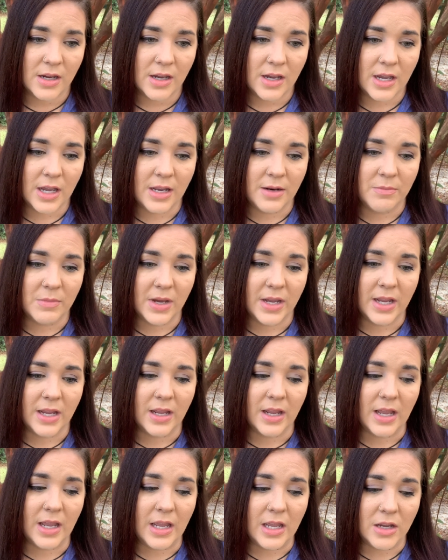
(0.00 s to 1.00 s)
and my
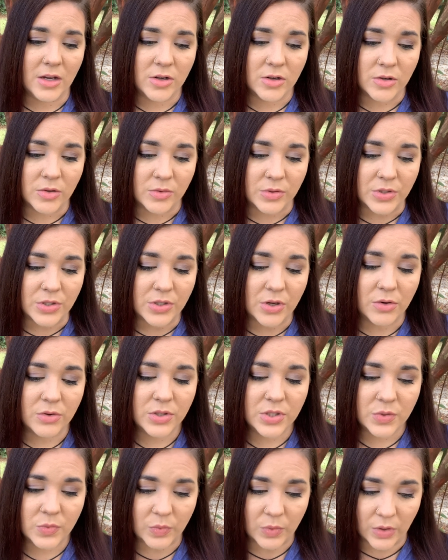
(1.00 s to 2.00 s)
ankle was so
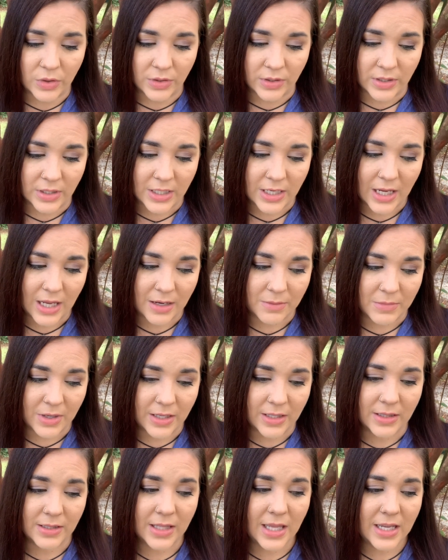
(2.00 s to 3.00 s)
swollen and
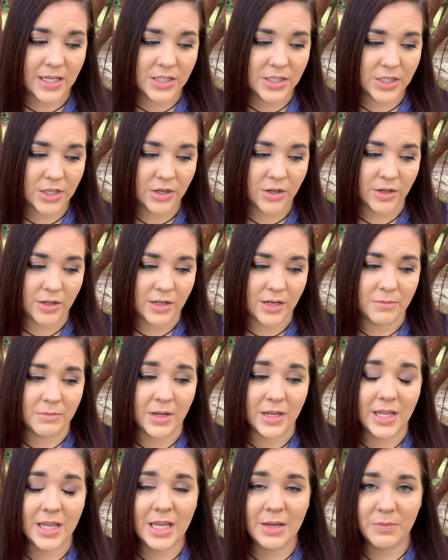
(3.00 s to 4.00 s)
my legs hurt and my
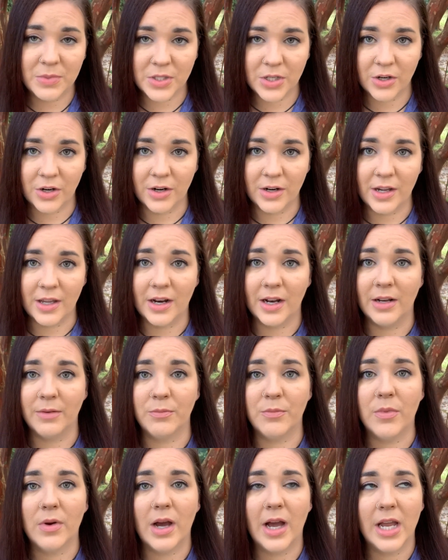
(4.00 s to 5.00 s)
hips hurt and
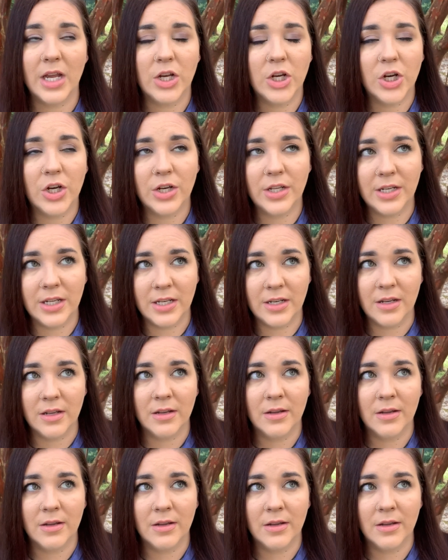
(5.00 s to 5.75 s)
I, I couldn't